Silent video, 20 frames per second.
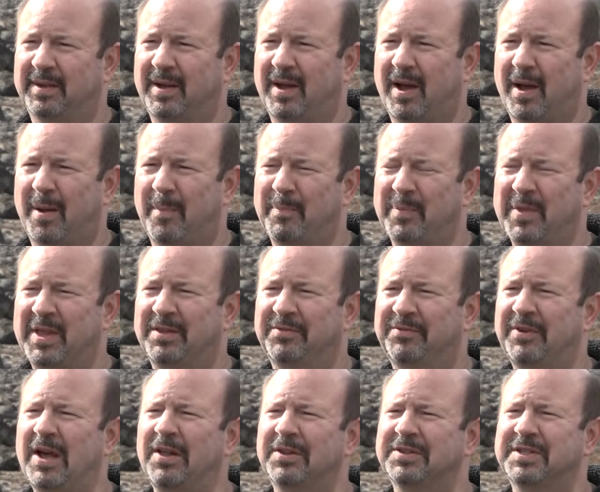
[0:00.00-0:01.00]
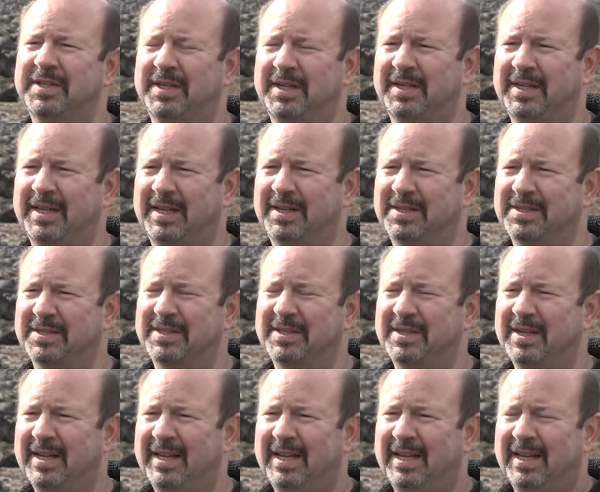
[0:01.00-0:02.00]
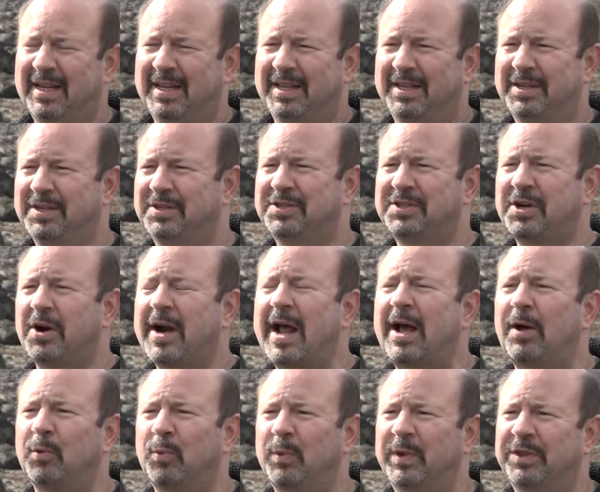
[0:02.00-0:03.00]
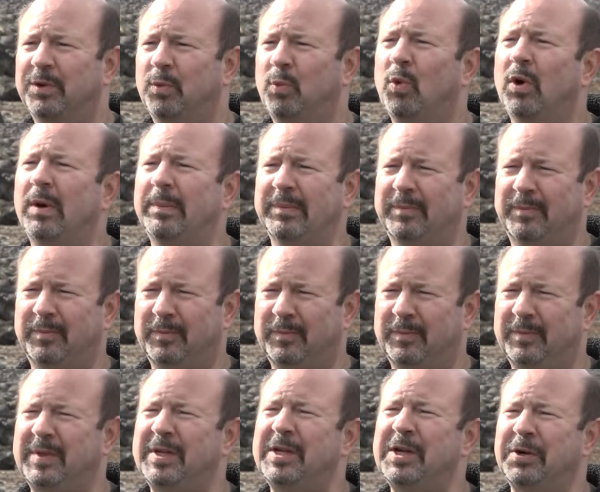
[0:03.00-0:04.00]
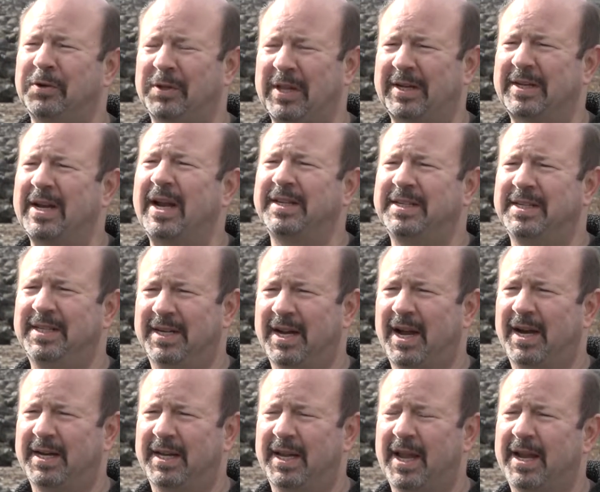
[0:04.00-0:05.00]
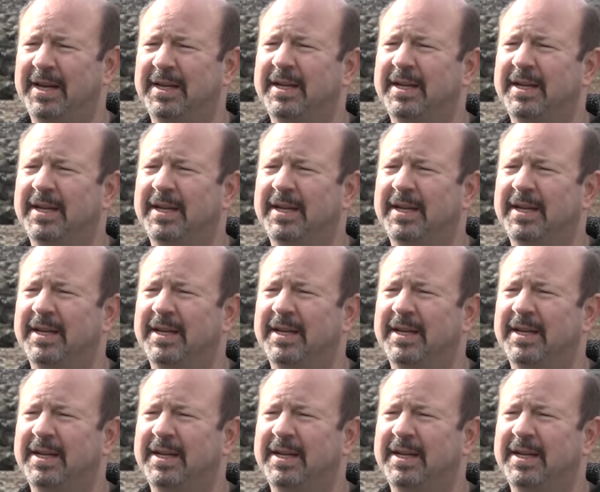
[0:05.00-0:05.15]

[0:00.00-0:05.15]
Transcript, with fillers: Um, and the fallacy is that you start out with a warm year like 1998.